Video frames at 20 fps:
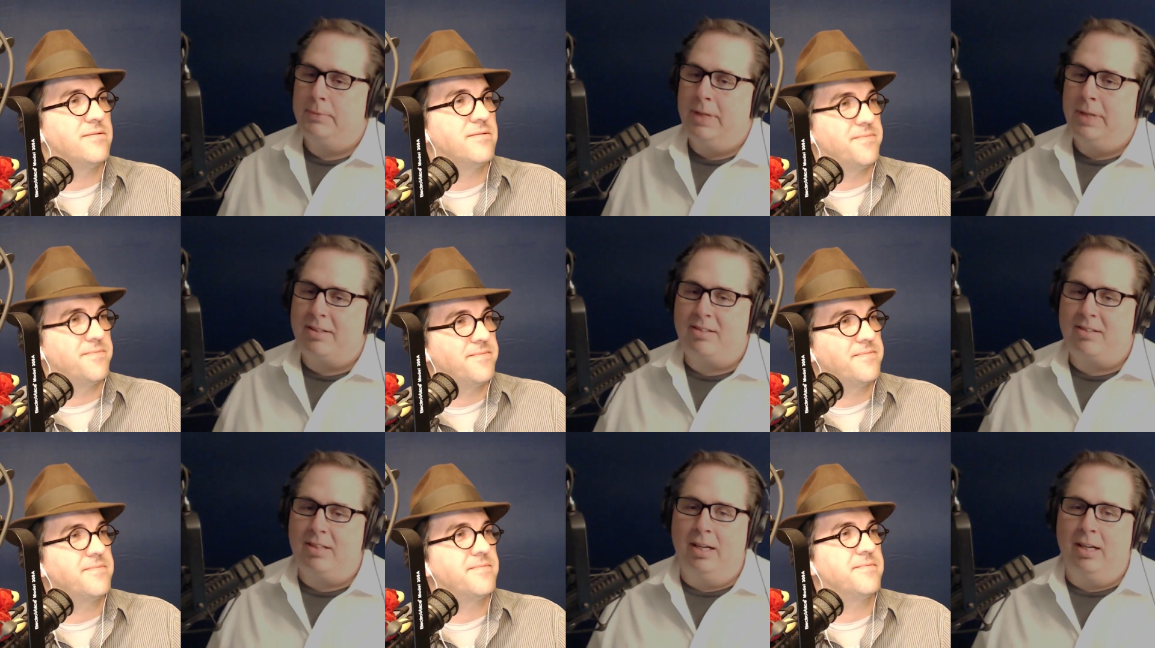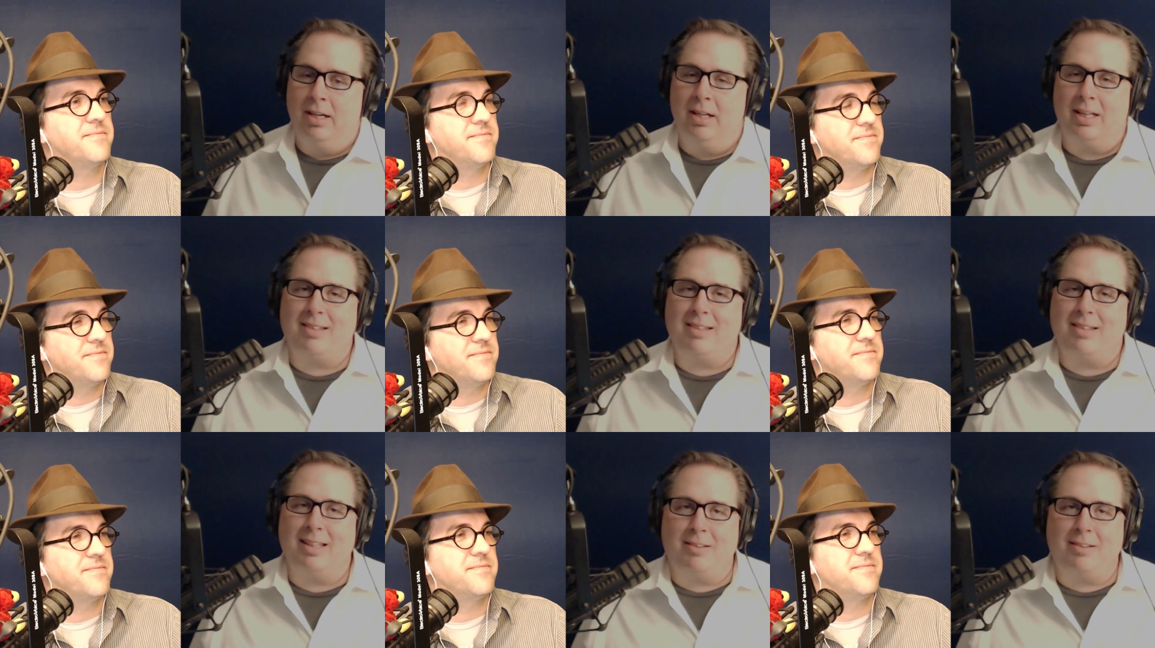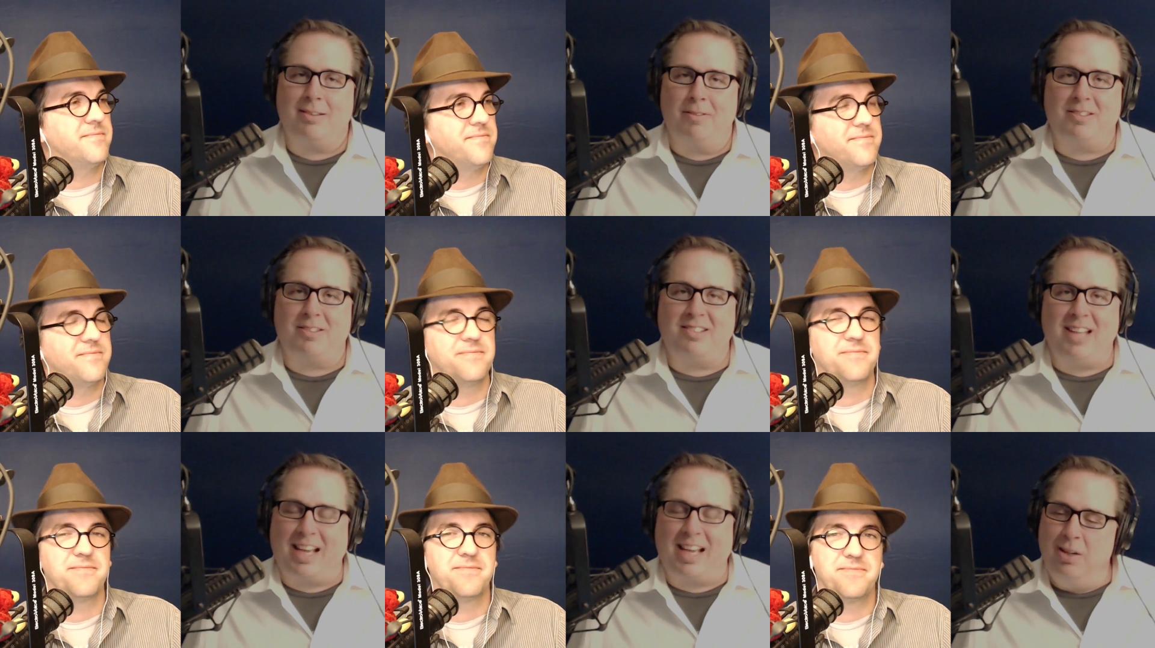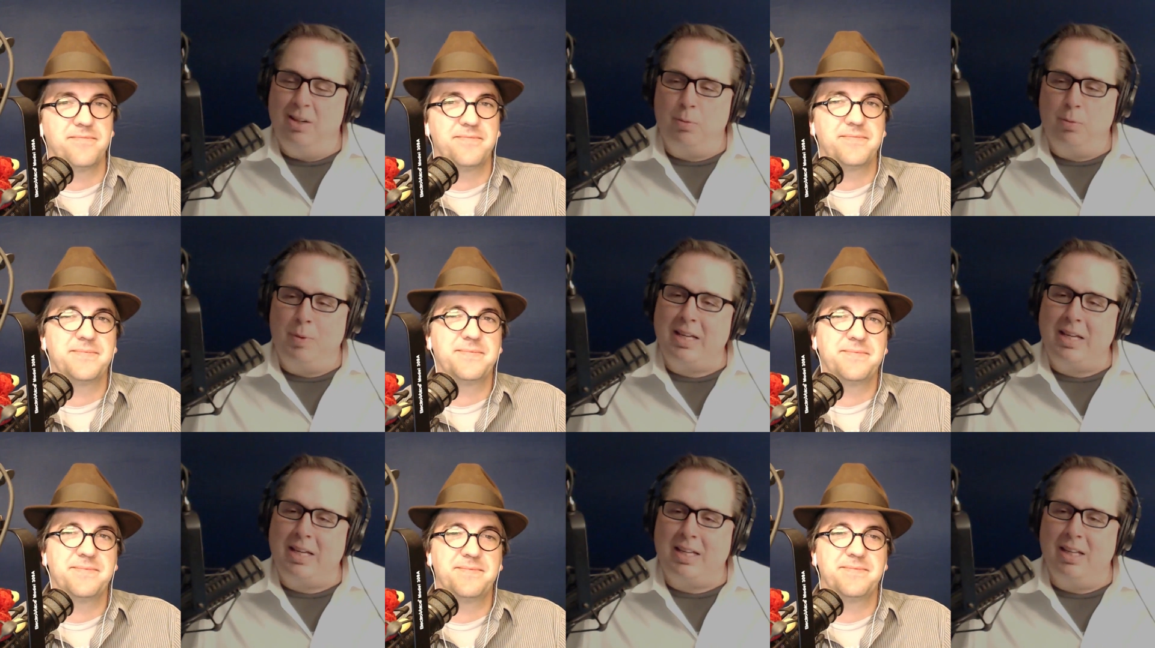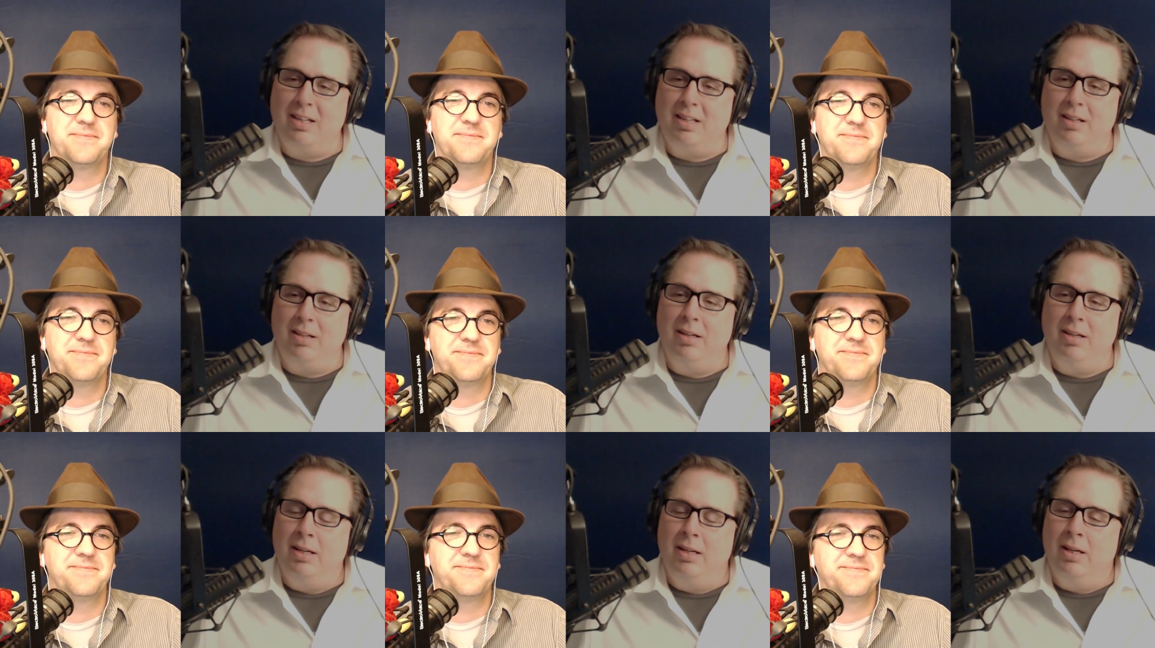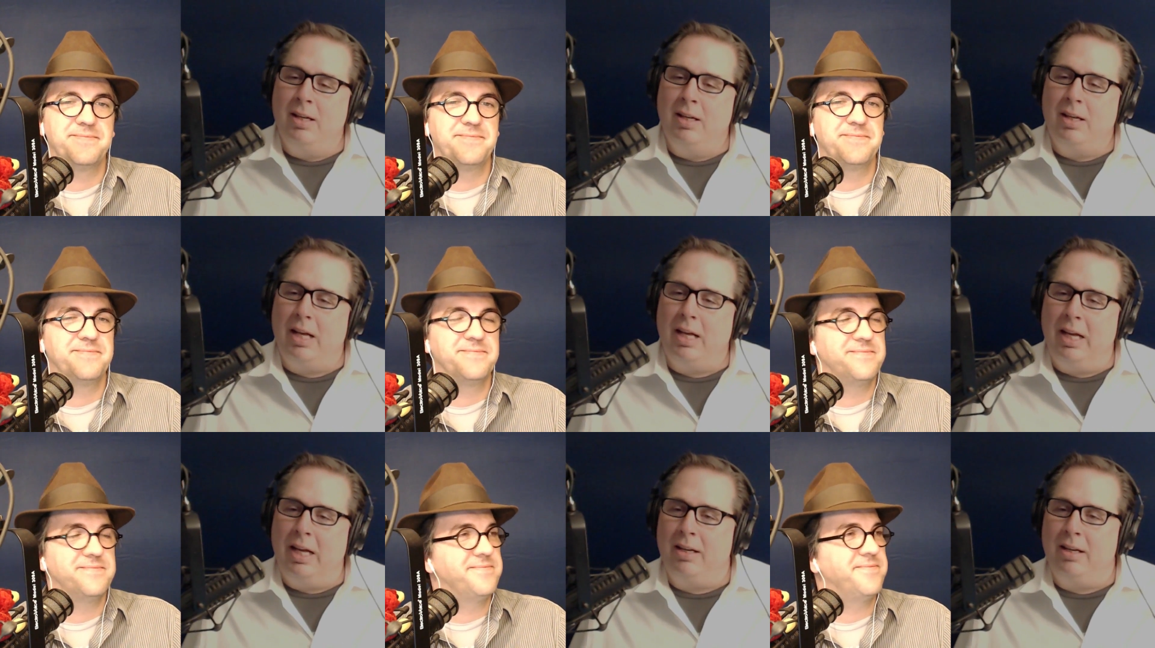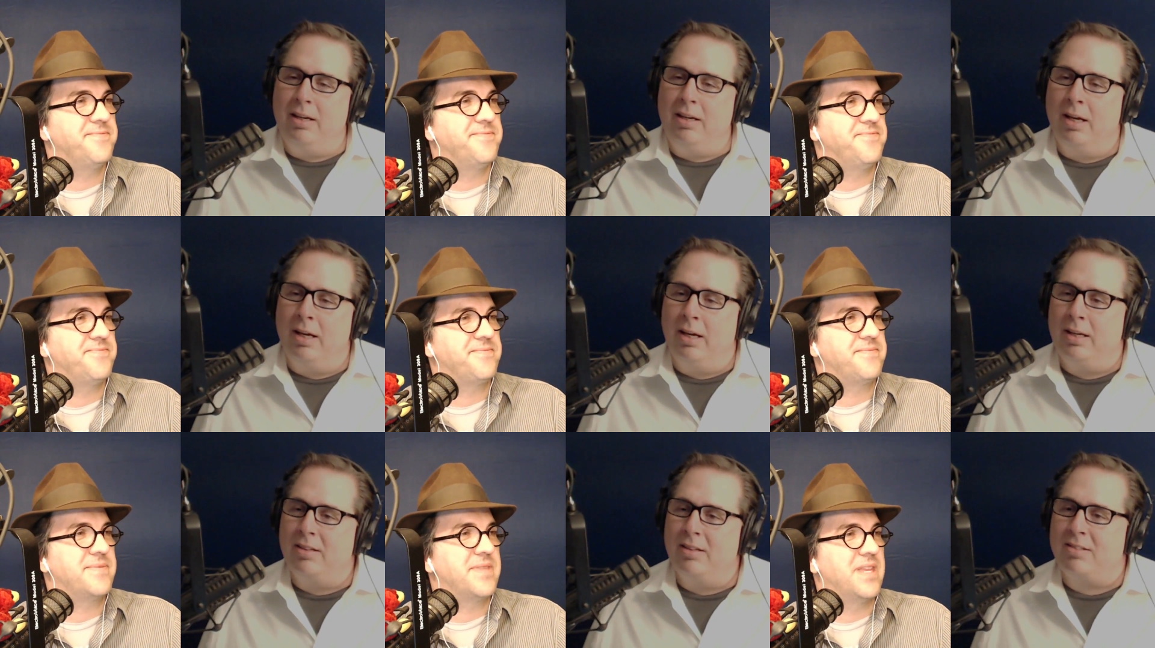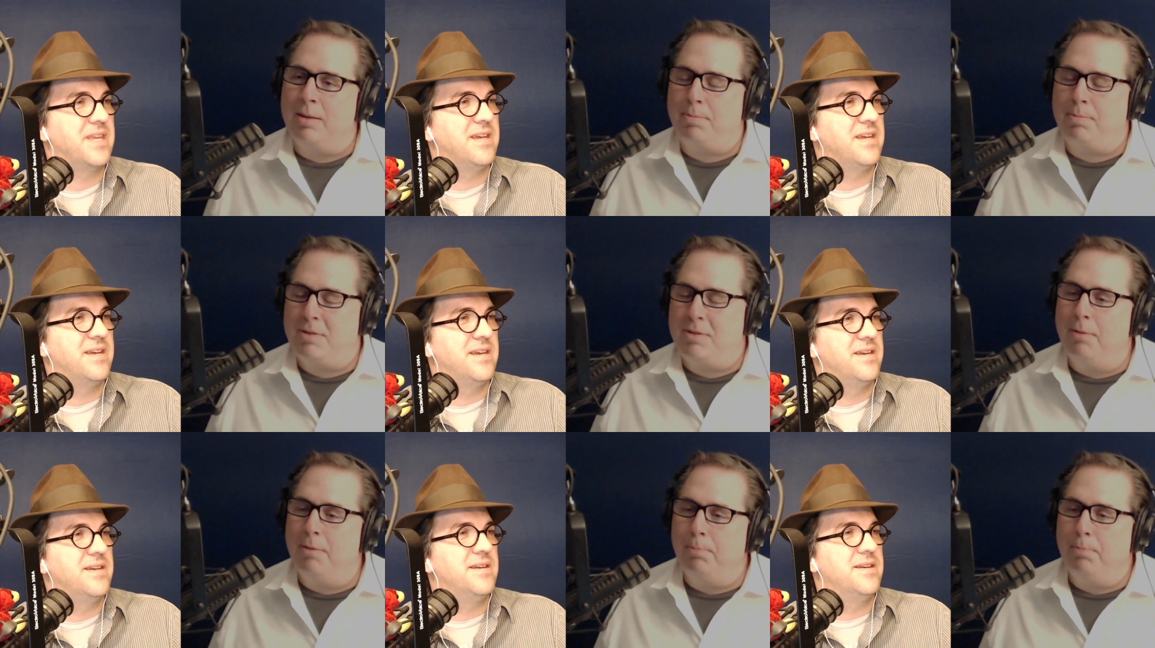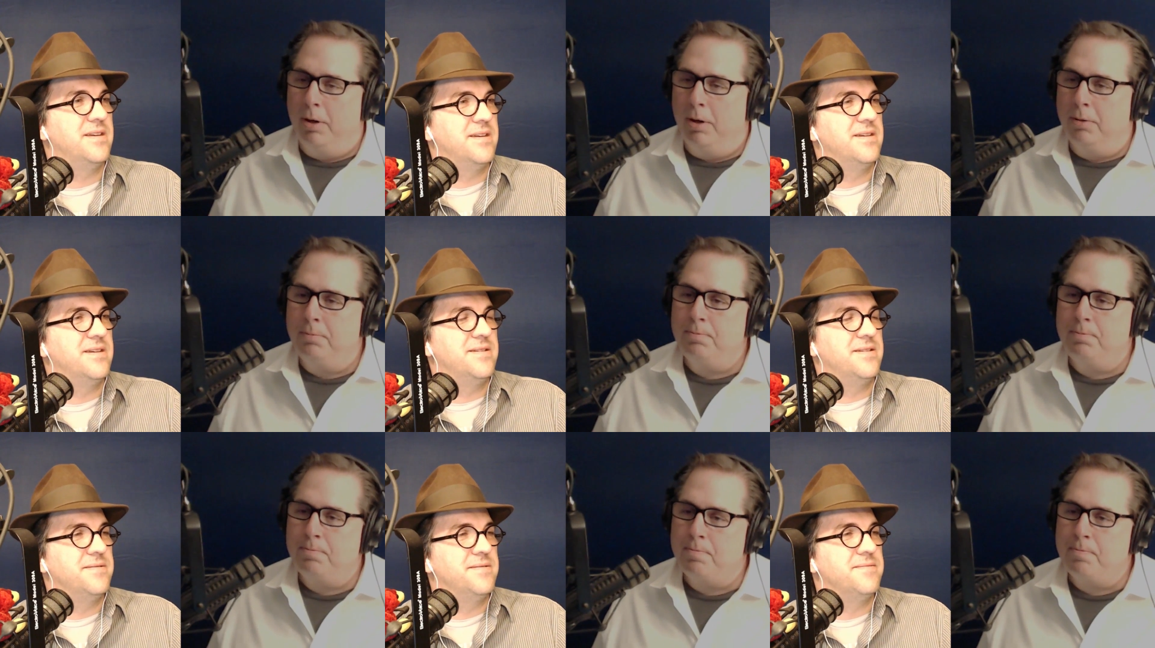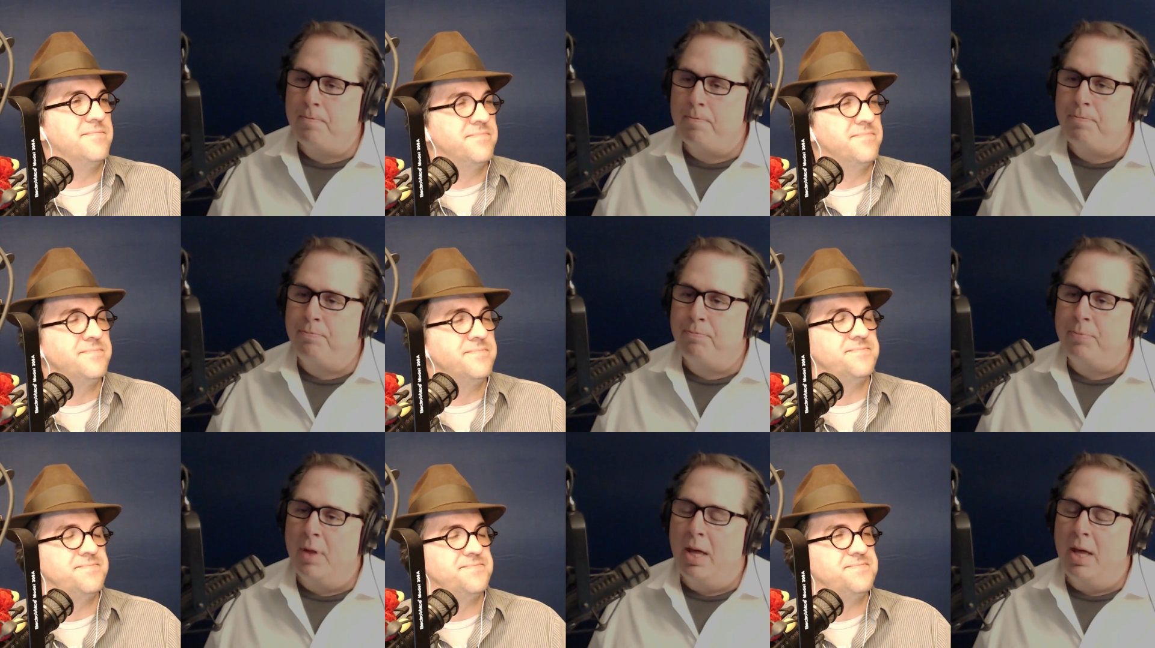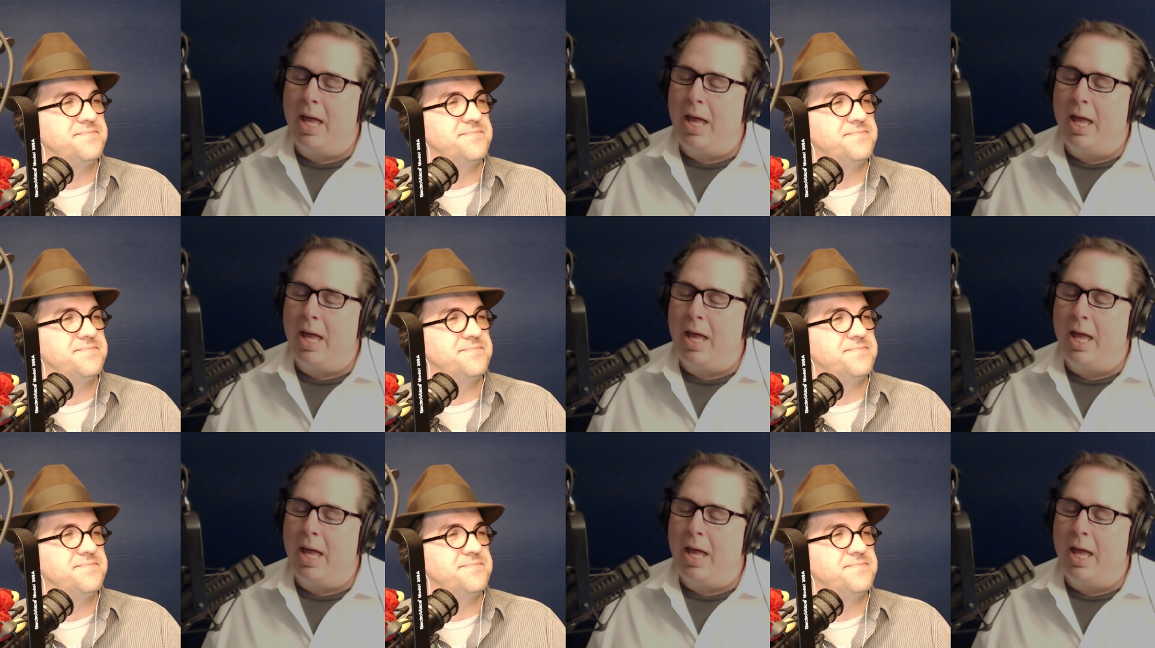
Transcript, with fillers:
Speaker 1: It's uh, it's like the second week in in uh, in September, mm-hmm.